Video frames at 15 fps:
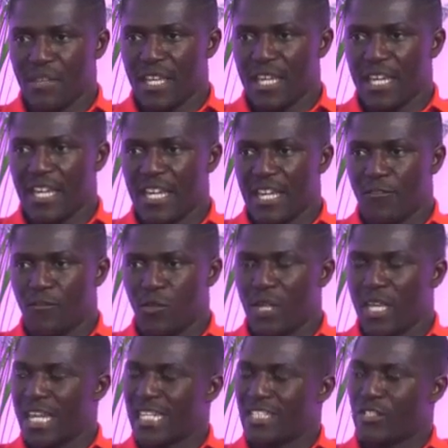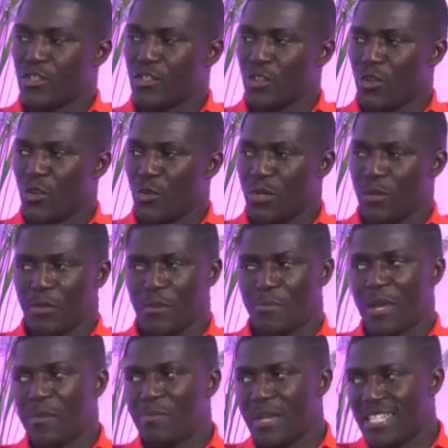If we get to know, we
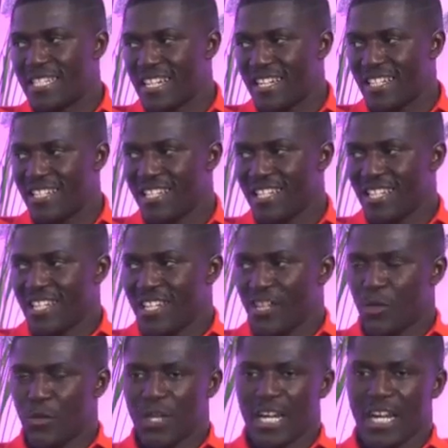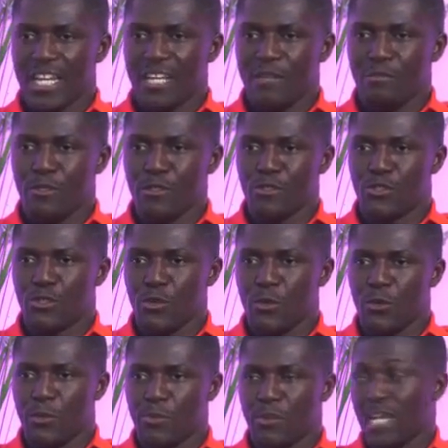prepare better. We are able
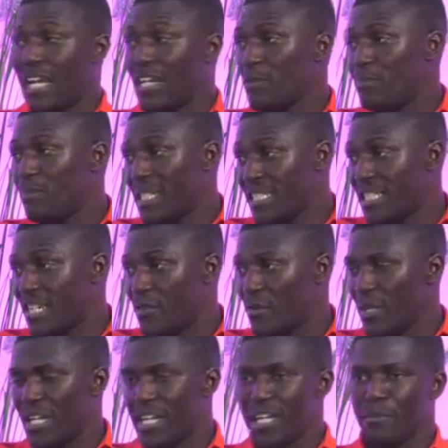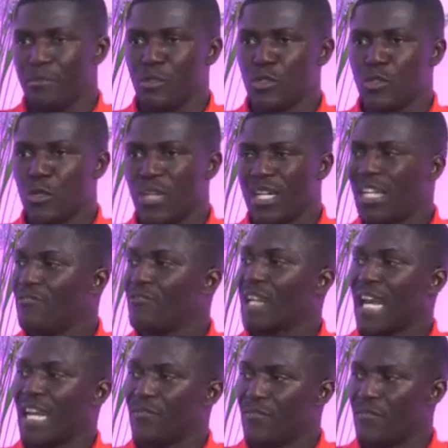to plan better. We are able to live
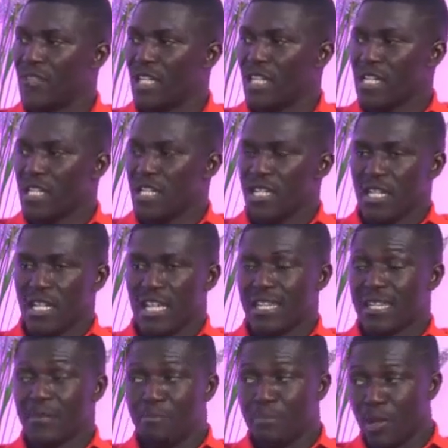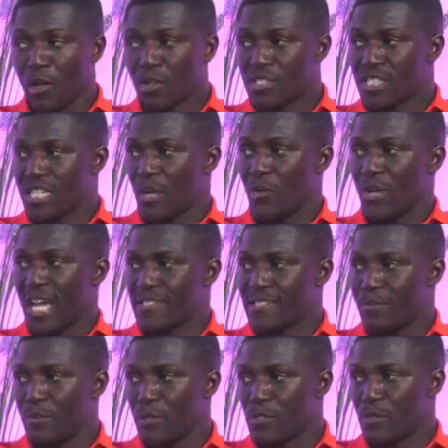life in the blocks that we are
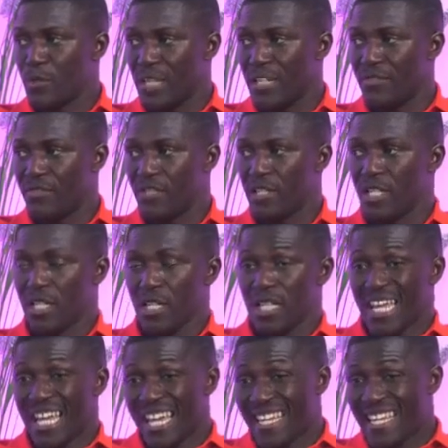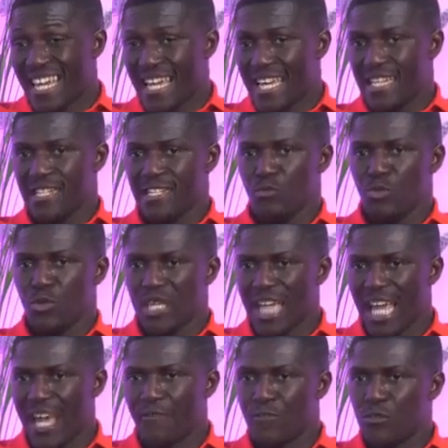supposed to live. Again, we
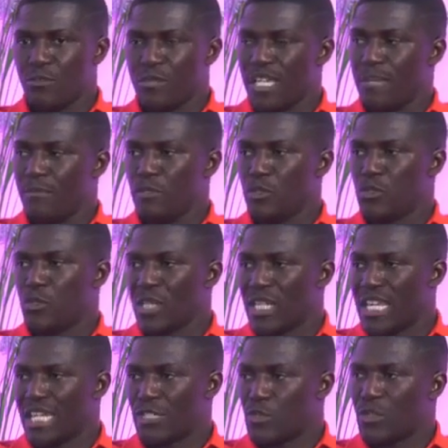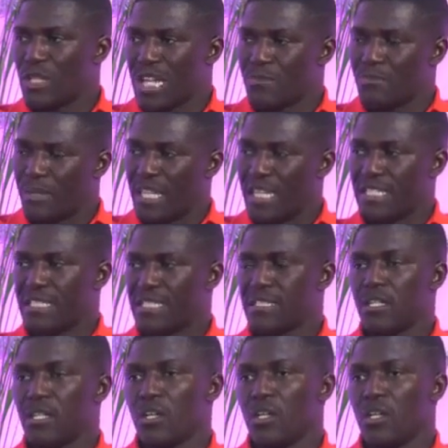have to be able to get to that place